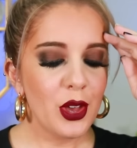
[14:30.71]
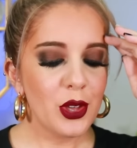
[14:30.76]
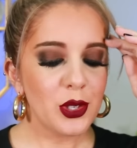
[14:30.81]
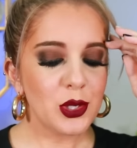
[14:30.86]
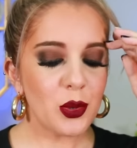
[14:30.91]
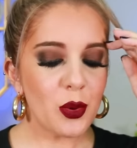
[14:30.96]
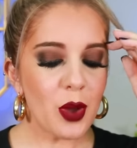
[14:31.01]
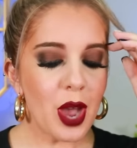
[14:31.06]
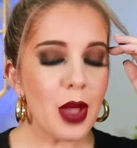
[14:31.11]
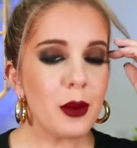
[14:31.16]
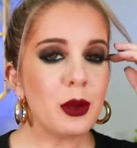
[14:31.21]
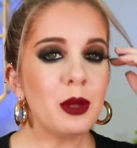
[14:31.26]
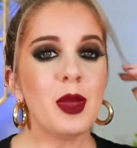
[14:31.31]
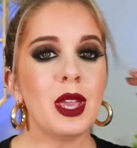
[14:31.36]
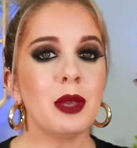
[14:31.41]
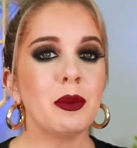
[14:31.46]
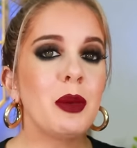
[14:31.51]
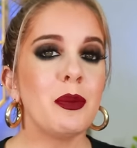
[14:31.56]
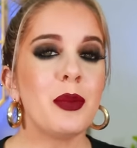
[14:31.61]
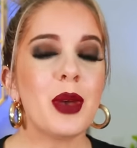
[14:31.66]
So I would
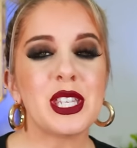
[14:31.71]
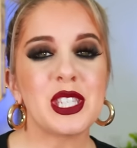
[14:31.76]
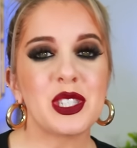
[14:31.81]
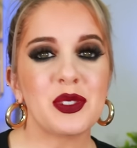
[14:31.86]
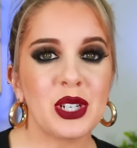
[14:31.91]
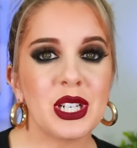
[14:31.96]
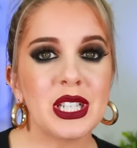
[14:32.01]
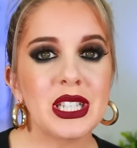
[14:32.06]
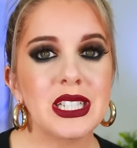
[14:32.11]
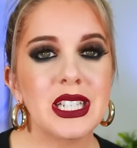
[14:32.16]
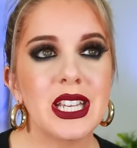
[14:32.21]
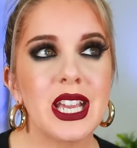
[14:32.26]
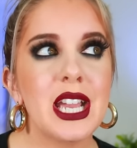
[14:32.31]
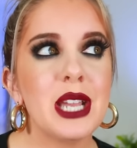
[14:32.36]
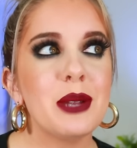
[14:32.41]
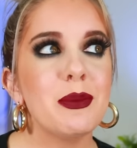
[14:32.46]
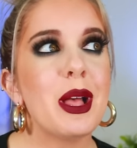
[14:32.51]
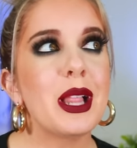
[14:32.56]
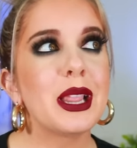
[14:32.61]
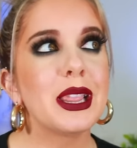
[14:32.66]
make my best friend at the
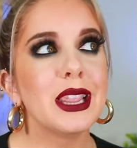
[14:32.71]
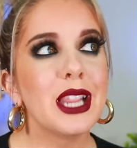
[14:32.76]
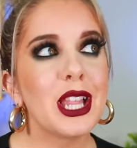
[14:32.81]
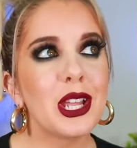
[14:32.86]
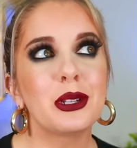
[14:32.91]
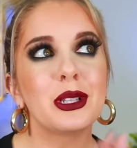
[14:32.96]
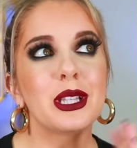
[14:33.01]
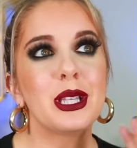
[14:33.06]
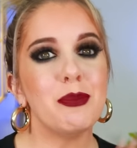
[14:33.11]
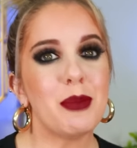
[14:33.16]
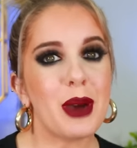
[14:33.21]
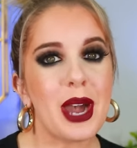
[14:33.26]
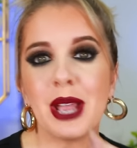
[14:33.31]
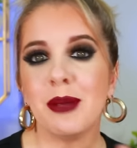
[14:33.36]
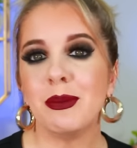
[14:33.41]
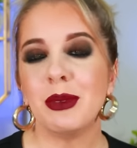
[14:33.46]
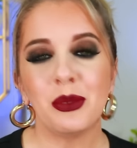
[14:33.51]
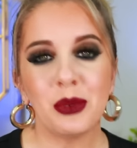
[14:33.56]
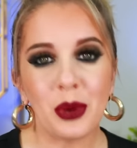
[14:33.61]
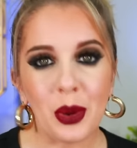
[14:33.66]
time literally
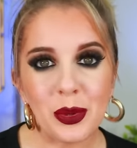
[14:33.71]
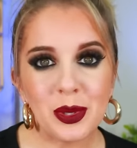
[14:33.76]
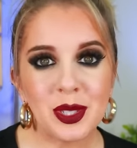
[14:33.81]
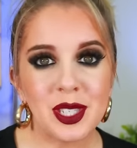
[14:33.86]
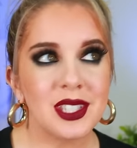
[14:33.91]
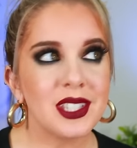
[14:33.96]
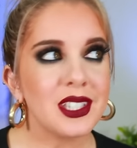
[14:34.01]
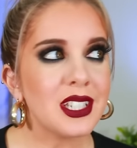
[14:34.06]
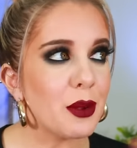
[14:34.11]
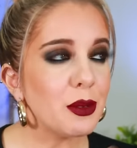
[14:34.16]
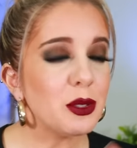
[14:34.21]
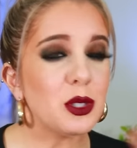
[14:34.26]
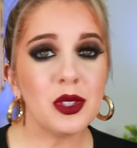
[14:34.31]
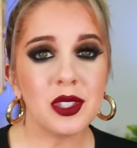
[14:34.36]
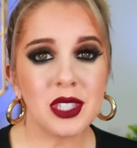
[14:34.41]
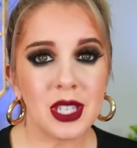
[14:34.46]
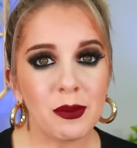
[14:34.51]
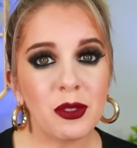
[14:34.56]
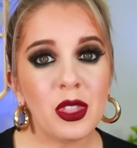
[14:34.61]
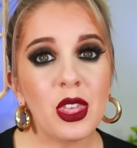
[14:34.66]
buy me roses, and I would do
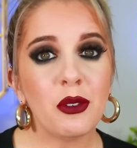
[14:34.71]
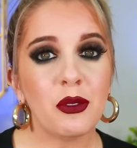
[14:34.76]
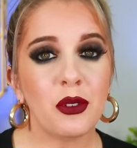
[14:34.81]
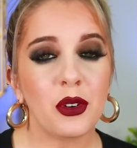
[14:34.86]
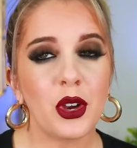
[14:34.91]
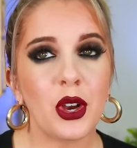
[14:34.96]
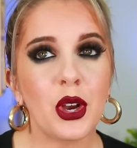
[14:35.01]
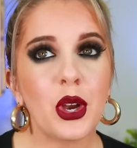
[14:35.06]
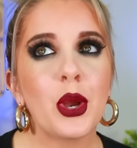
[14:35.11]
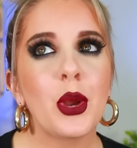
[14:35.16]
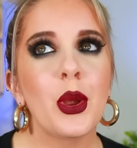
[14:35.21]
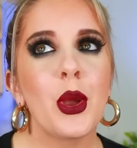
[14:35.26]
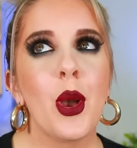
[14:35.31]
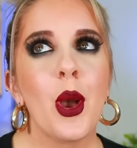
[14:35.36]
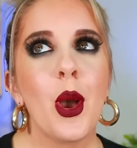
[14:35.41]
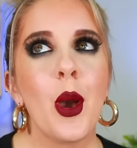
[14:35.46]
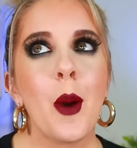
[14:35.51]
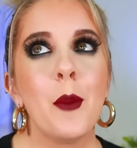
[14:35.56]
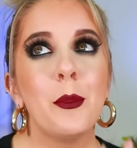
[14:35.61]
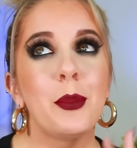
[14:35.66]
the same thing for her
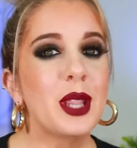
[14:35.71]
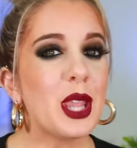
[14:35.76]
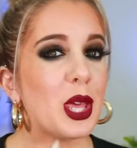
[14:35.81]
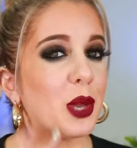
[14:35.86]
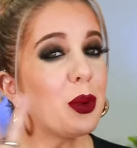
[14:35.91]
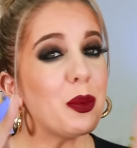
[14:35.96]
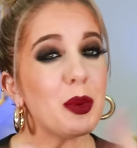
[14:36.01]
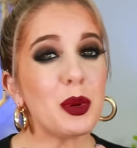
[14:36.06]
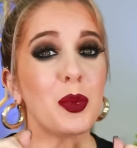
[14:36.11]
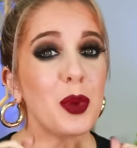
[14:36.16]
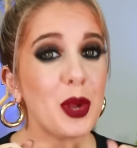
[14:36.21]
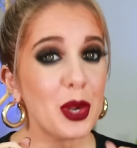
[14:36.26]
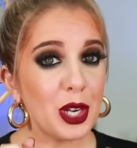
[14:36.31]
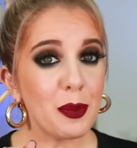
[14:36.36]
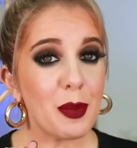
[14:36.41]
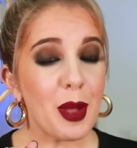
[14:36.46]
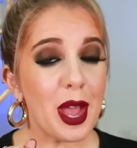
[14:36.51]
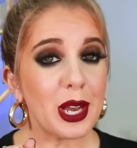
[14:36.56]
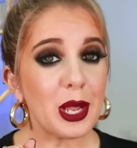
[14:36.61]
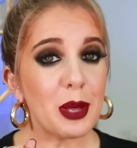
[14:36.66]
but like we were weird
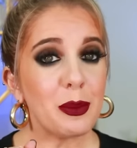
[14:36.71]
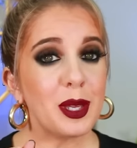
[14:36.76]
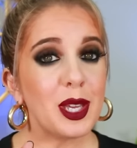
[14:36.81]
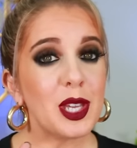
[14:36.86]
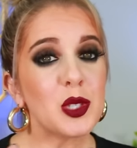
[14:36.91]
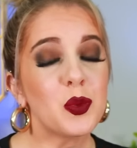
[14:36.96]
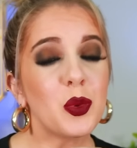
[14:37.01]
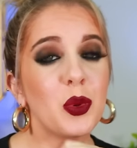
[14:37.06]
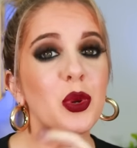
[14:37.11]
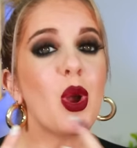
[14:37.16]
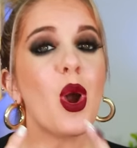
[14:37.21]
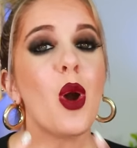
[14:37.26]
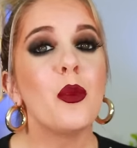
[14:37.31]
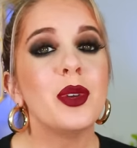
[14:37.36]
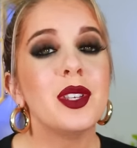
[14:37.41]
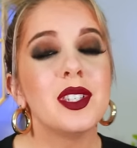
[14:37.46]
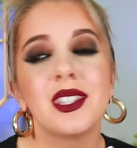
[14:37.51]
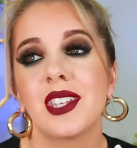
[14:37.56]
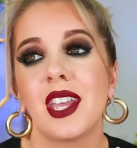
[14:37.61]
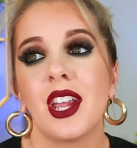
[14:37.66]
about it because we were
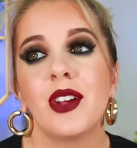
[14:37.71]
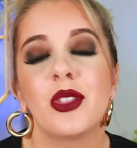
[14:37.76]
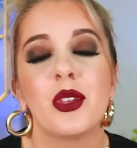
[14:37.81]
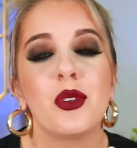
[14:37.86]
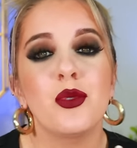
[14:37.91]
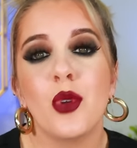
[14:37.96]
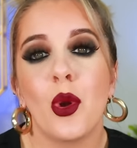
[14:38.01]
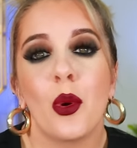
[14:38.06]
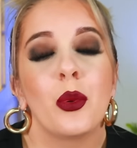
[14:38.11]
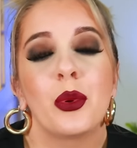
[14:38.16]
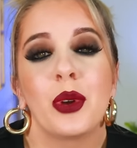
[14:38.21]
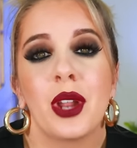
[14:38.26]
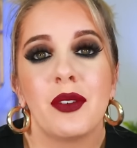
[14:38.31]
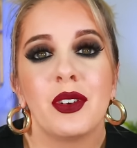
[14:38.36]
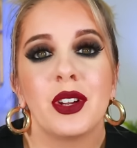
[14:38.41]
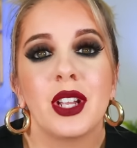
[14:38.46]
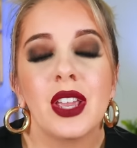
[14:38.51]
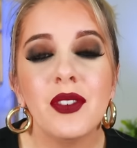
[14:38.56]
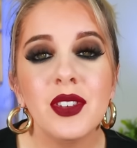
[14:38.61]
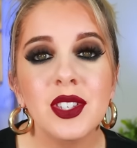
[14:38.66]
always scared that no one would
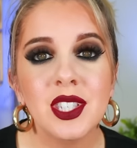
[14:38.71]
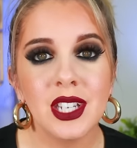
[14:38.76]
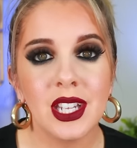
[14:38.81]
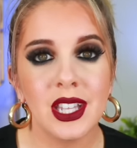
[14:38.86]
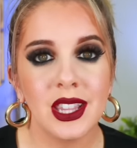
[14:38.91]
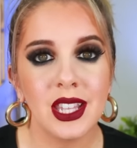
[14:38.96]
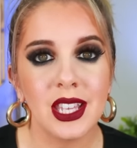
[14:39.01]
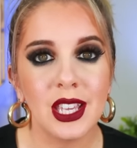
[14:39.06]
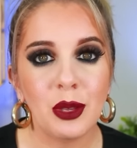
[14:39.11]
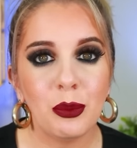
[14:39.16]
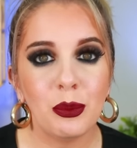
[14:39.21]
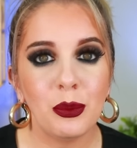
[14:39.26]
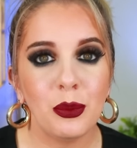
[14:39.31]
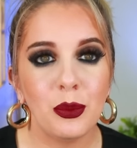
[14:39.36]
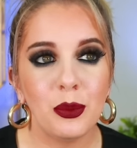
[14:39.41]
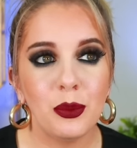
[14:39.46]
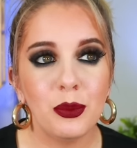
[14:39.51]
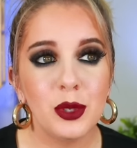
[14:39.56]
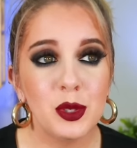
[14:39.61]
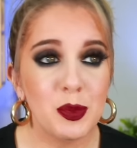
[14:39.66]
ever give us anything,
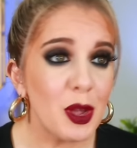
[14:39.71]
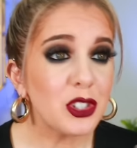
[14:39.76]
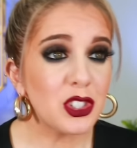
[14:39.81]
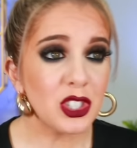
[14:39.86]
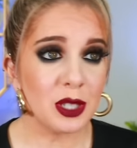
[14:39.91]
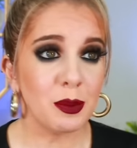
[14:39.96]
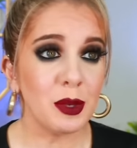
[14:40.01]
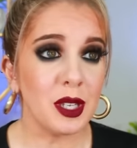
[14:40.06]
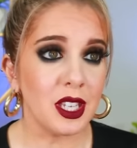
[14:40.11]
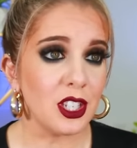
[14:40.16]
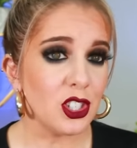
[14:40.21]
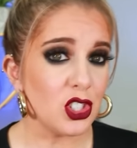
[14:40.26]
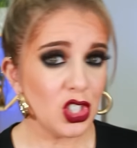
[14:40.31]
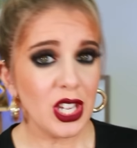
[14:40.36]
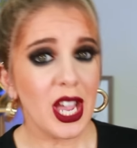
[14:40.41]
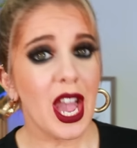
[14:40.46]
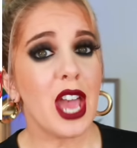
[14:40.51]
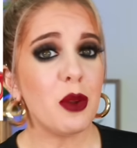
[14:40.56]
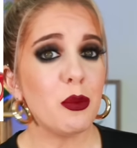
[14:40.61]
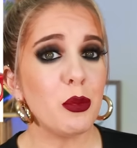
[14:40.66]
especially me.
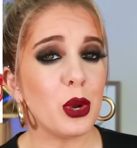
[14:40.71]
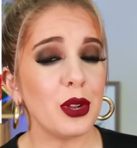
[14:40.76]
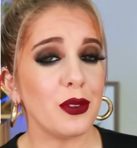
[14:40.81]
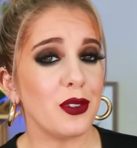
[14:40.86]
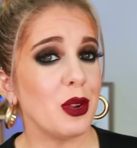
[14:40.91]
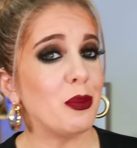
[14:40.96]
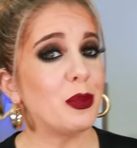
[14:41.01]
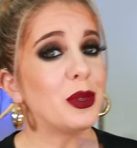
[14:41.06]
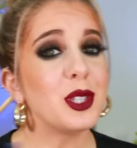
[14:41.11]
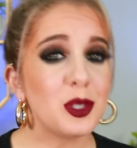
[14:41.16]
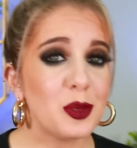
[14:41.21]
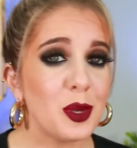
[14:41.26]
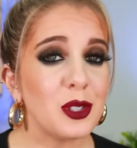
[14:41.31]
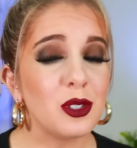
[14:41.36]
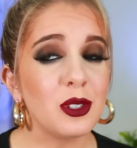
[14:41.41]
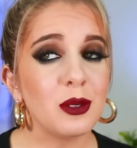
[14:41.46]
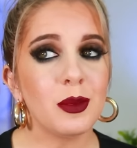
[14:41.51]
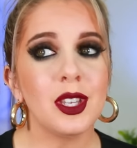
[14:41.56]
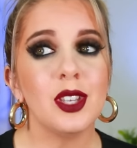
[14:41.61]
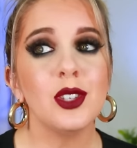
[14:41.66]
She had a boyfriend, but
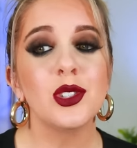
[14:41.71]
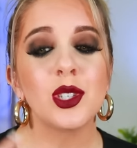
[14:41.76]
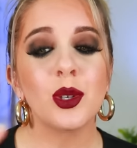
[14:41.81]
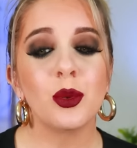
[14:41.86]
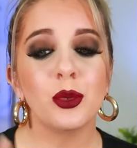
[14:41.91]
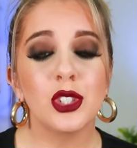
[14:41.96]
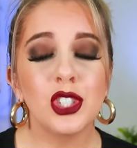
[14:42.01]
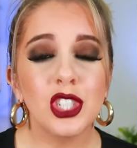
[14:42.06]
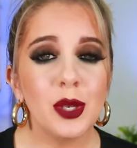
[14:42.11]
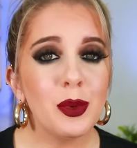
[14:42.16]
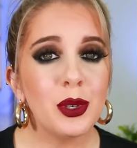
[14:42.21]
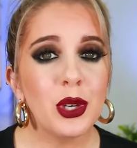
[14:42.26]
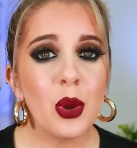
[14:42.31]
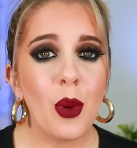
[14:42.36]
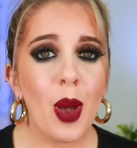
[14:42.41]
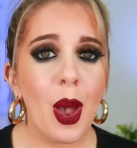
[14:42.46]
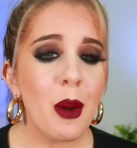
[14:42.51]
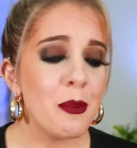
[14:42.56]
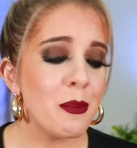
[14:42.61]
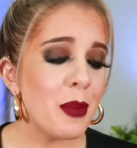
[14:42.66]
especially me. So she would
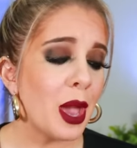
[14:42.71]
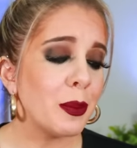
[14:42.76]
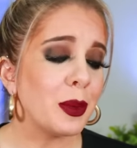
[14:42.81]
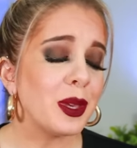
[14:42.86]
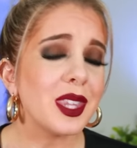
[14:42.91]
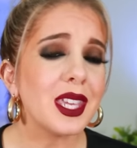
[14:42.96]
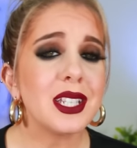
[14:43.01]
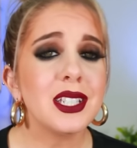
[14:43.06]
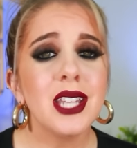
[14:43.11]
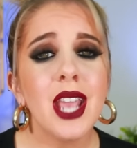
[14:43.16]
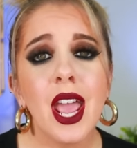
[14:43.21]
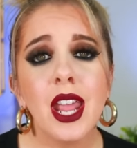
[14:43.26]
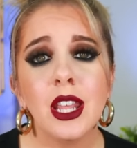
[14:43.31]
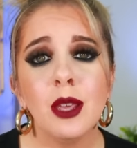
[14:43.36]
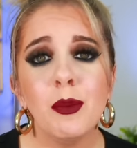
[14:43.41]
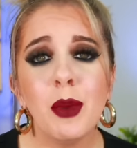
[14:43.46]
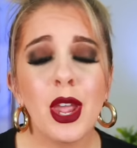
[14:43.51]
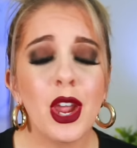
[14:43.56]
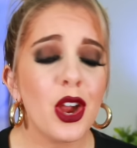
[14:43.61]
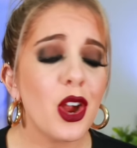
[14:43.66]
go out and buy me like teddy
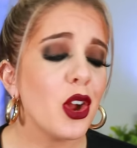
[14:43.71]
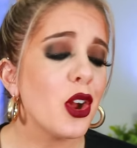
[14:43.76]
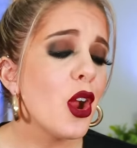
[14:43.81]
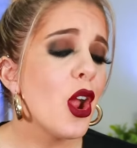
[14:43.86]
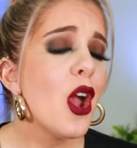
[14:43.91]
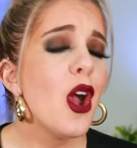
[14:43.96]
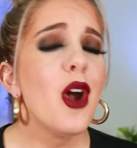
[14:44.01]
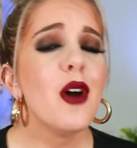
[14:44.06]
bear,